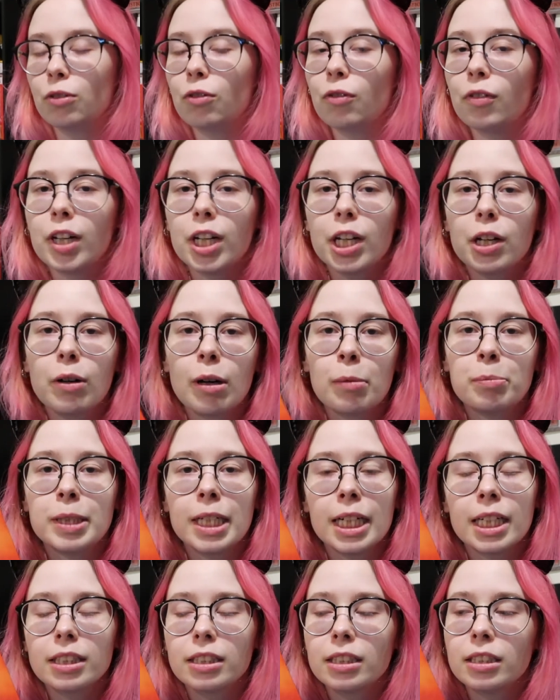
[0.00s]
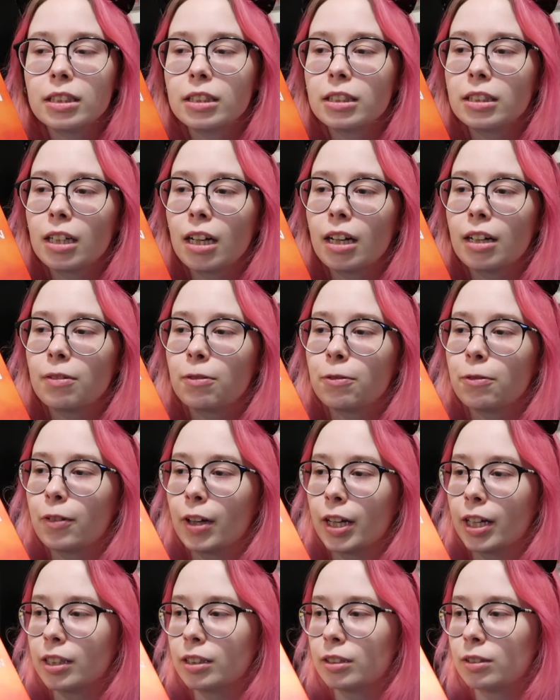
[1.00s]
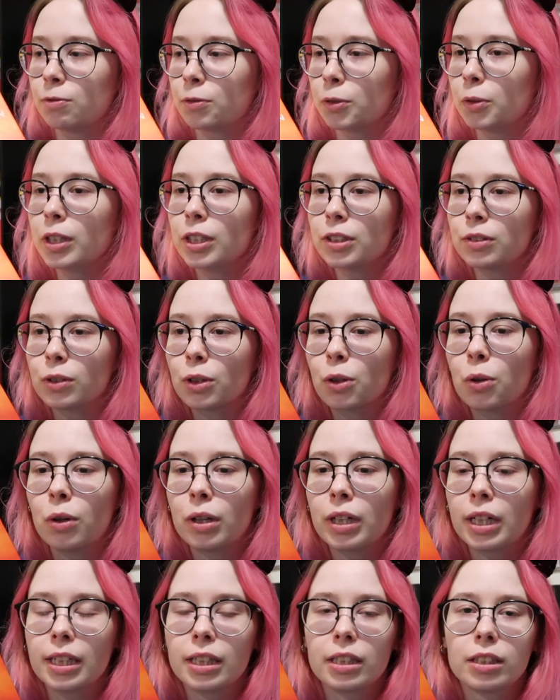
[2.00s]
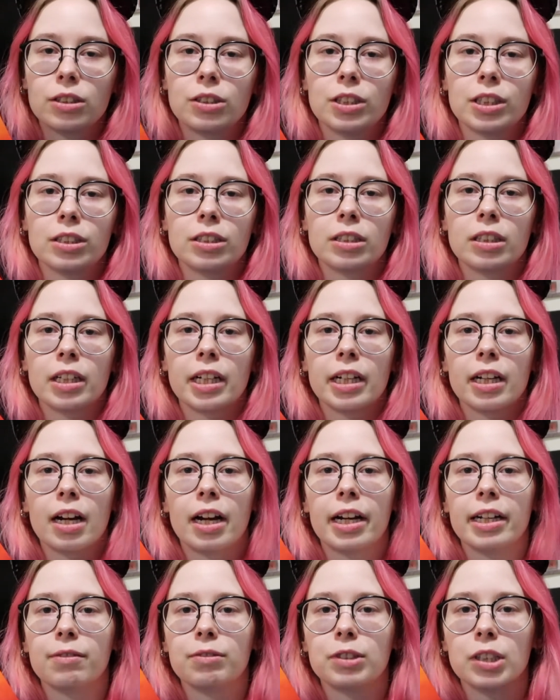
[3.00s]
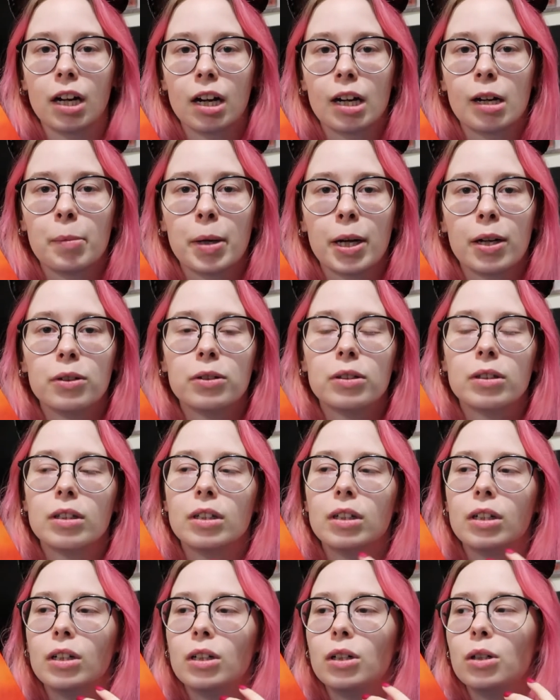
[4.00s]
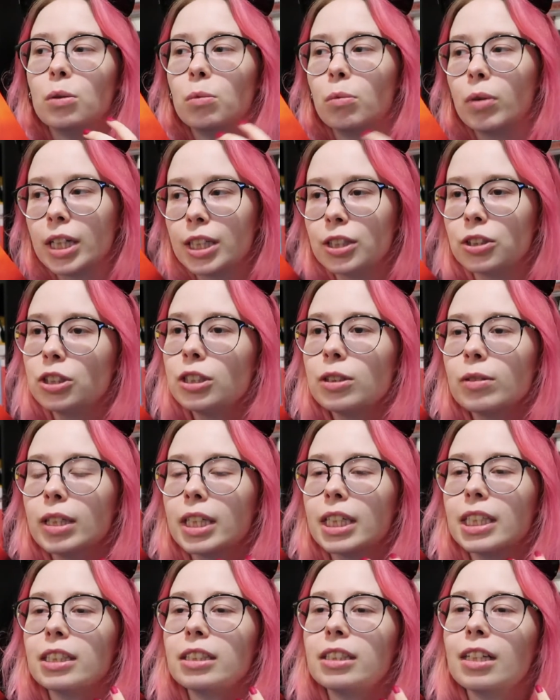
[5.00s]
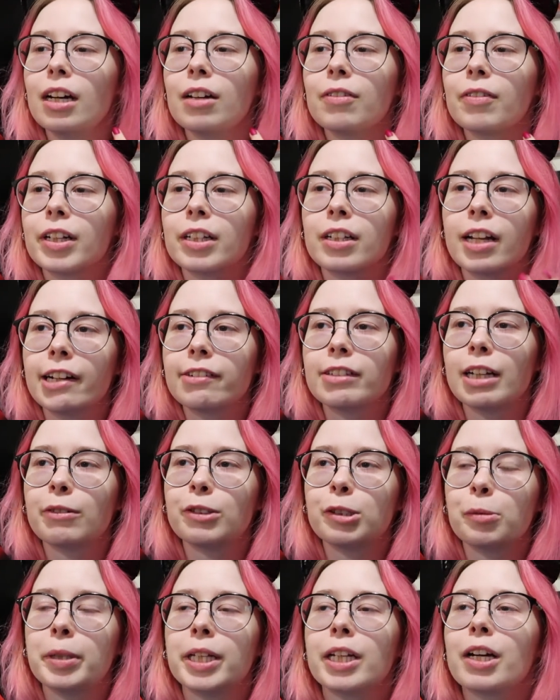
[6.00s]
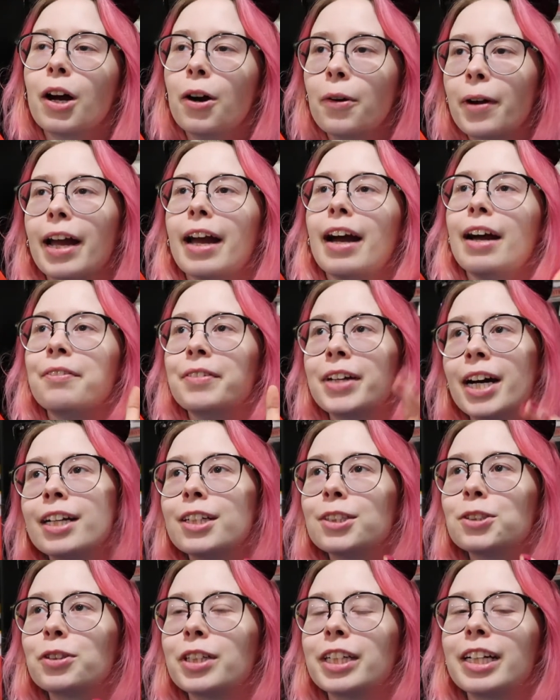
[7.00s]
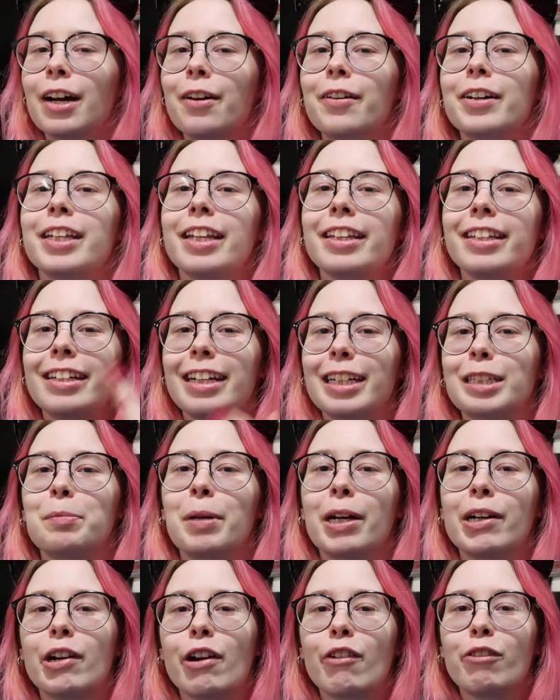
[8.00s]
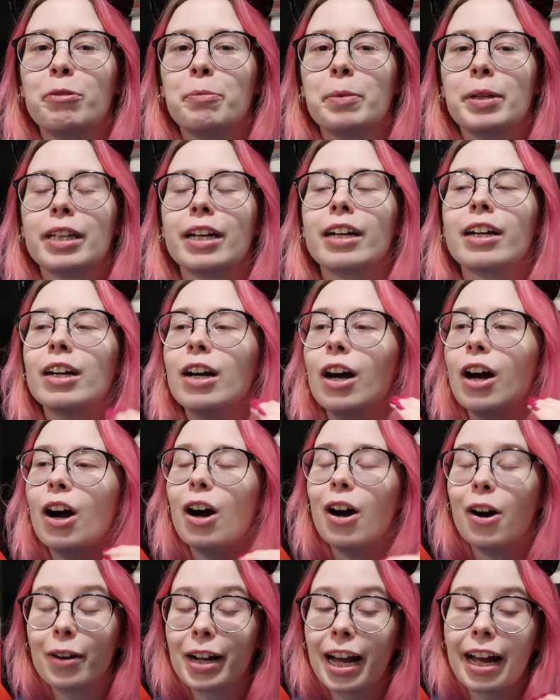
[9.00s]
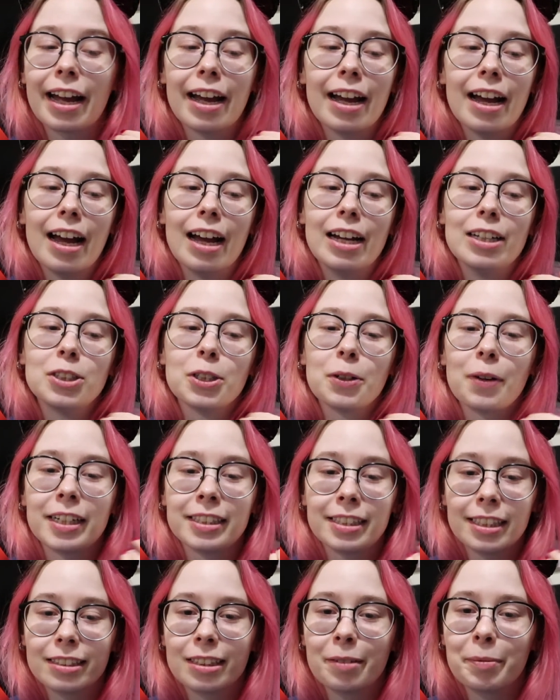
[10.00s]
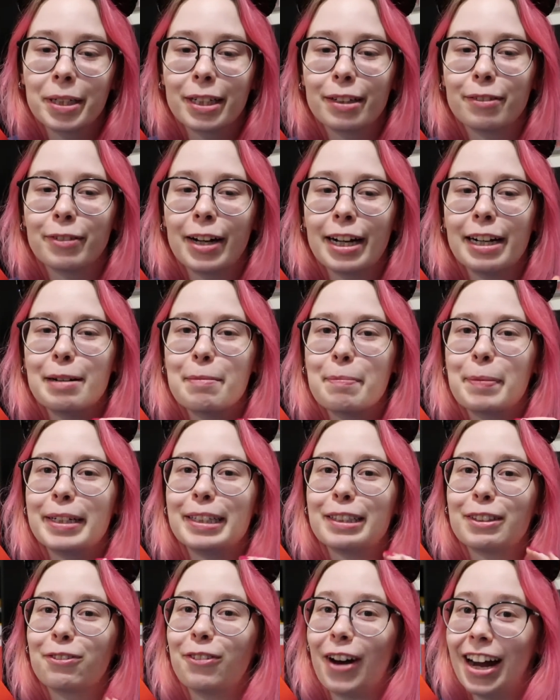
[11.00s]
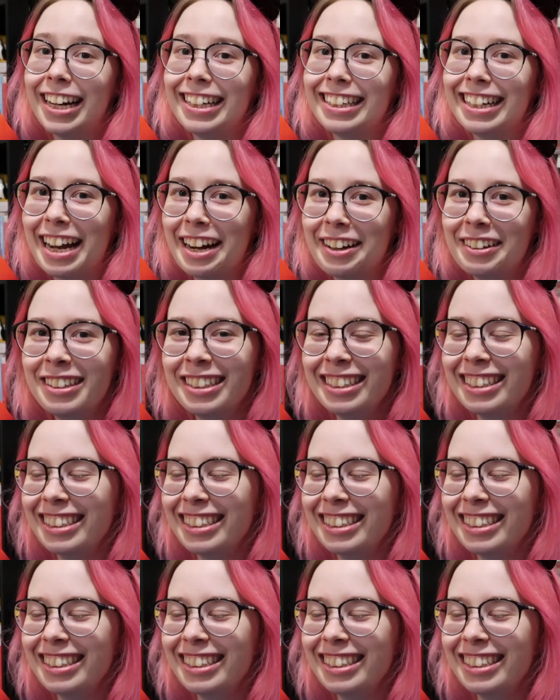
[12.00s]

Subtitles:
video updates and stuff and voice recordings just to like kind of talk about what he's doing and stuff. And a lot of times he'll be like, okay, I've got it sorted out, and then the next paragraph will be like, okay, so I set something on fire, but it's fine now.